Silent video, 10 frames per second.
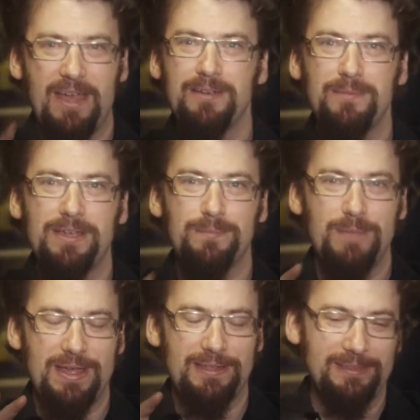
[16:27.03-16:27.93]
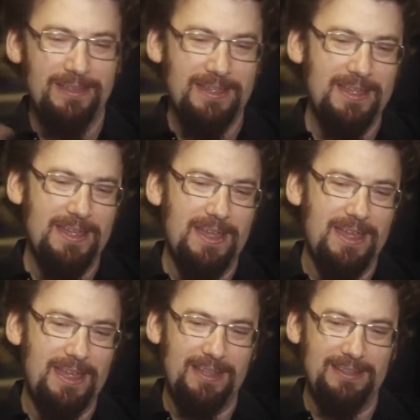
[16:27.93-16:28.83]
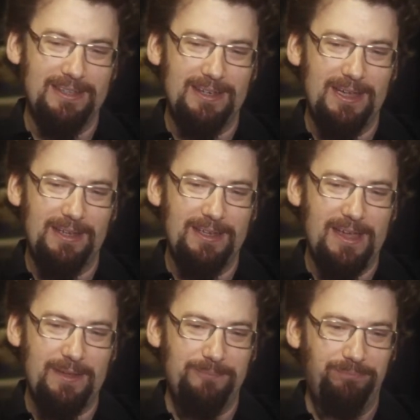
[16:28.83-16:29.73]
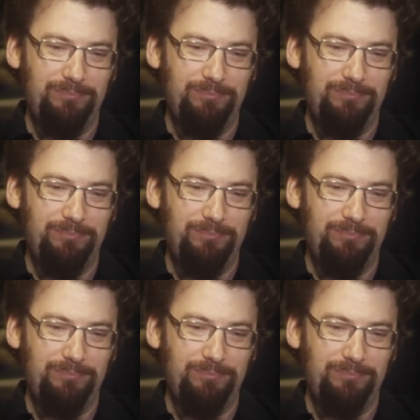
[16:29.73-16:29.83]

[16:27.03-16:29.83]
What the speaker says: how to make meth. And then I